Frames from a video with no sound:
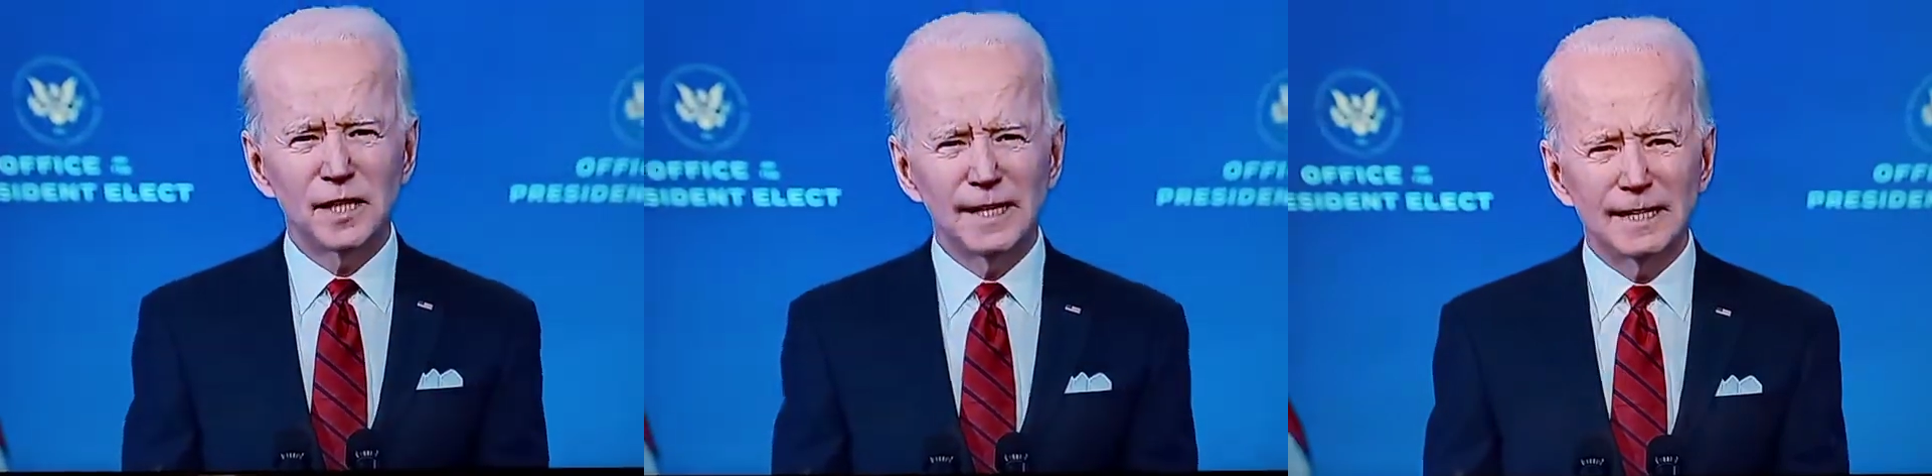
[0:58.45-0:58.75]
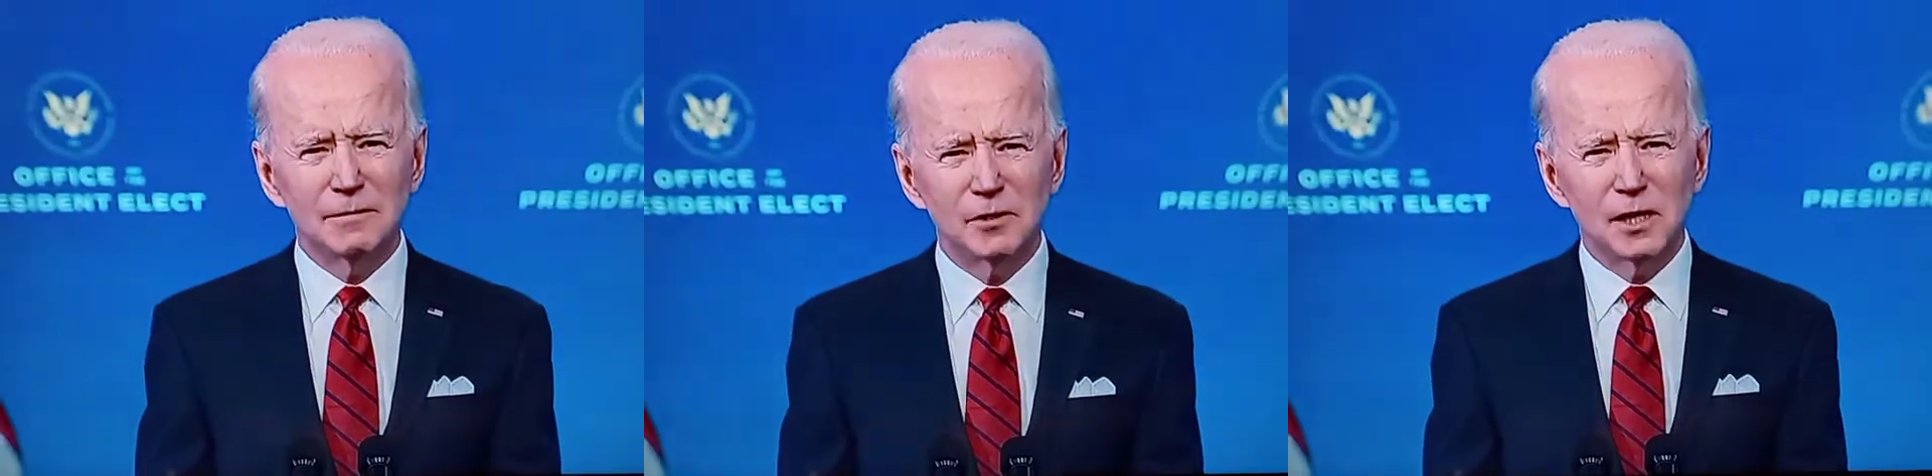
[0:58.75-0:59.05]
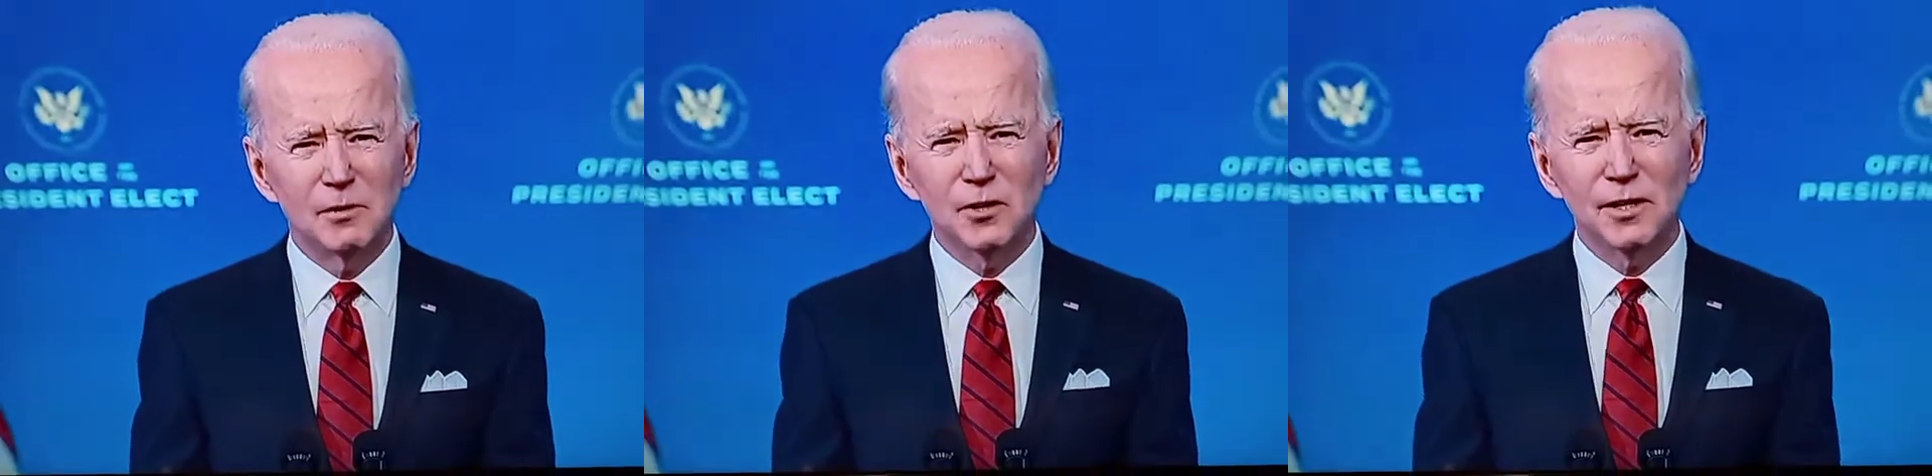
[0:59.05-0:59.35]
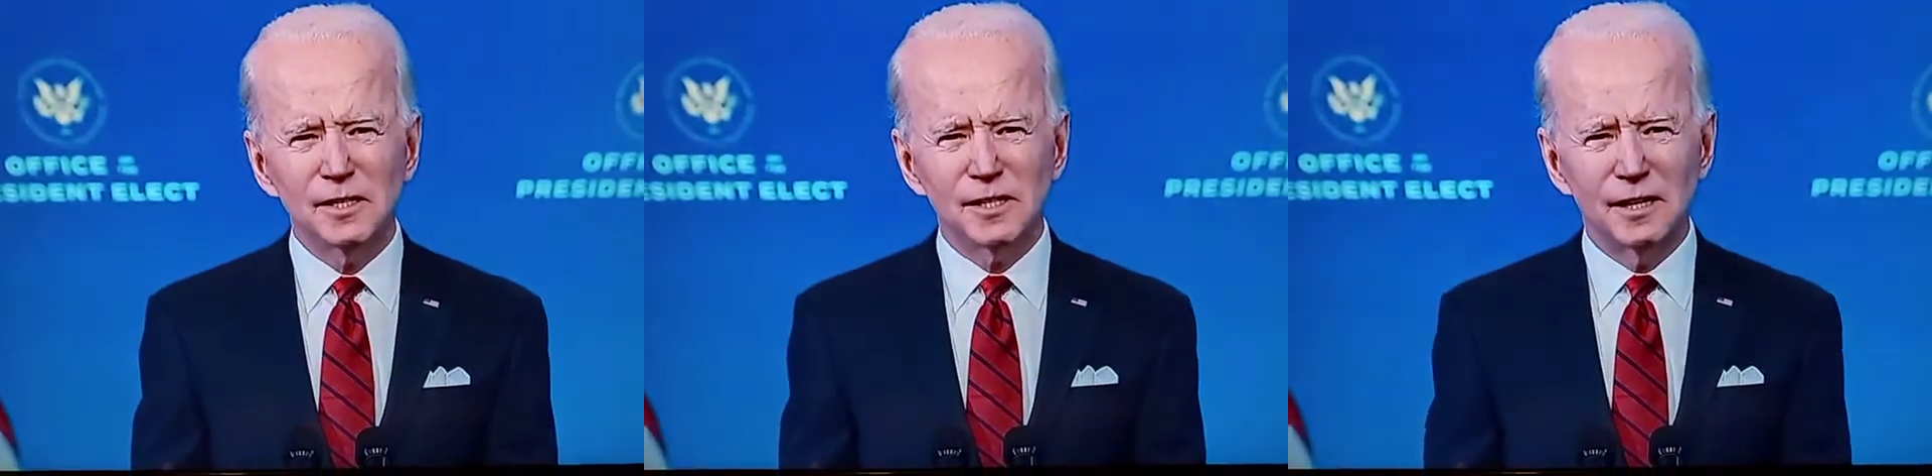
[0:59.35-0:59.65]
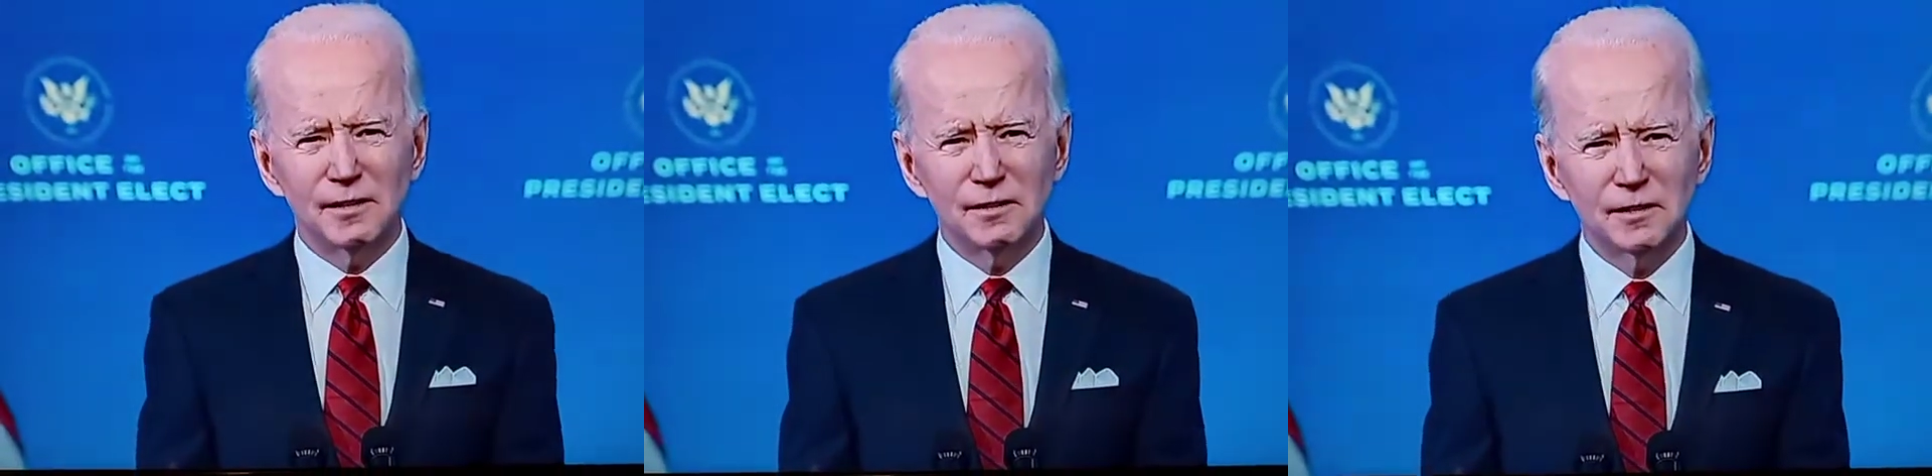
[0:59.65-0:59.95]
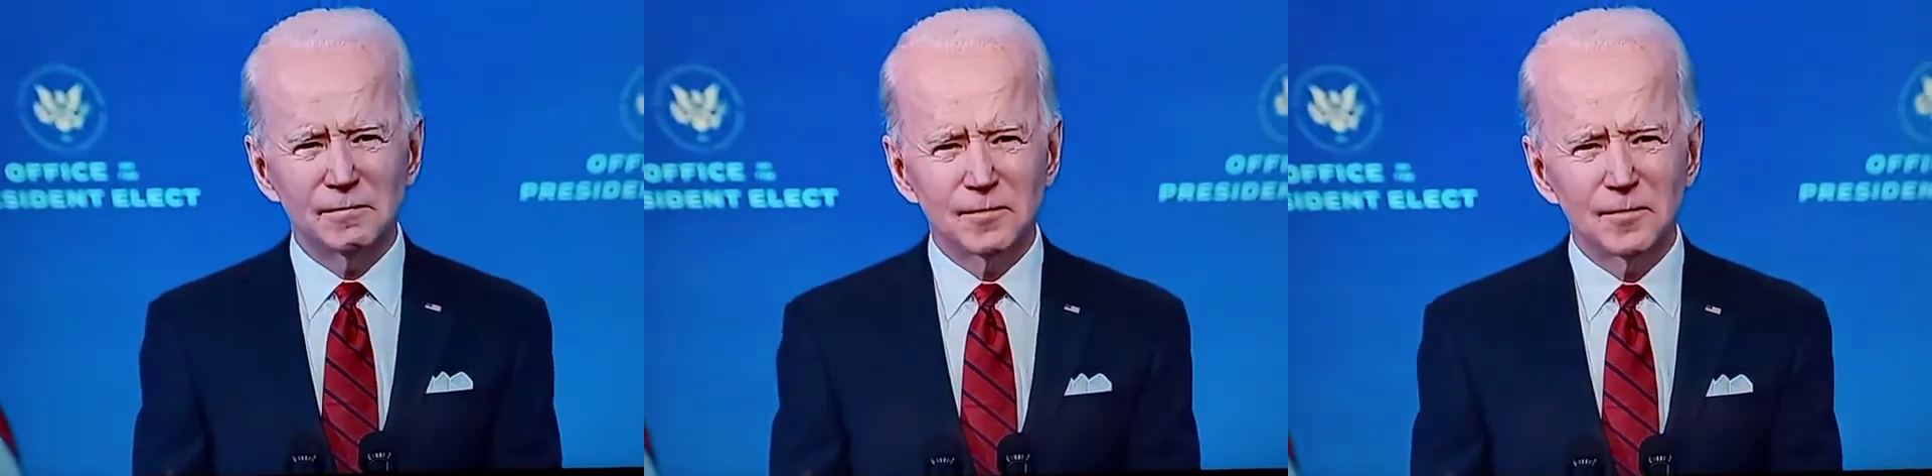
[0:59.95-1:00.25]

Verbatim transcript: stadiums, community centers.